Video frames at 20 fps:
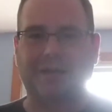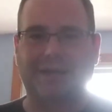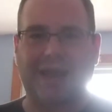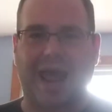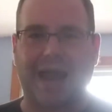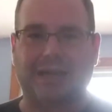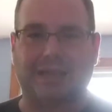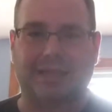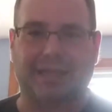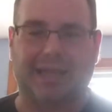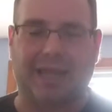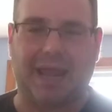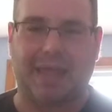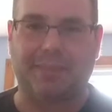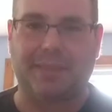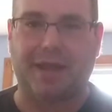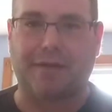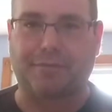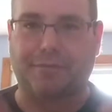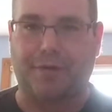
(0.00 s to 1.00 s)
Natalie
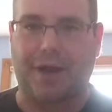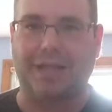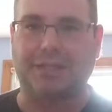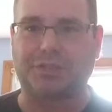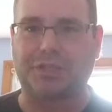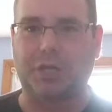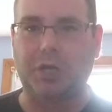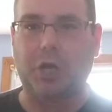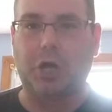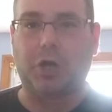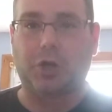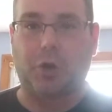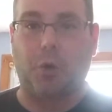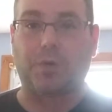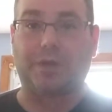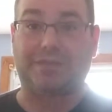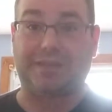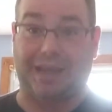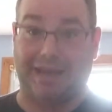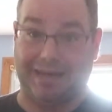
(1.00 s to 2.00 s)
and their friends, go
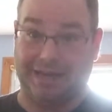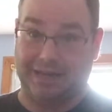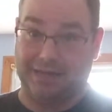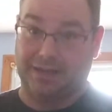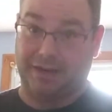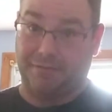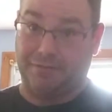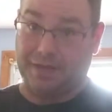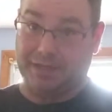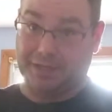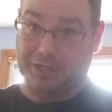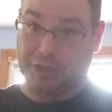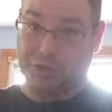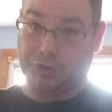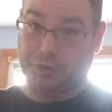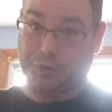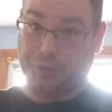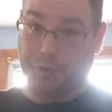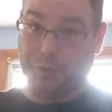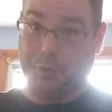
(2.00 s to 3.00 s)
to see An Inconvenient
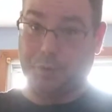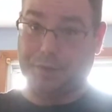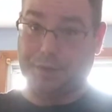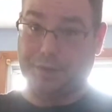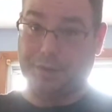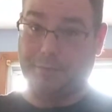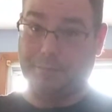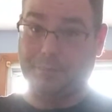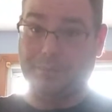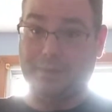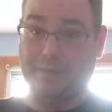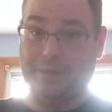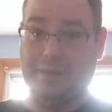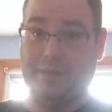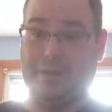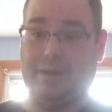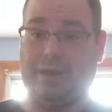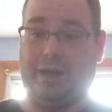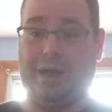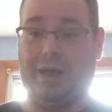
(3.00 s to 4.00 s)
Truth,
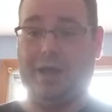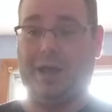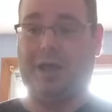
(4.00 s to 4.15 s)
the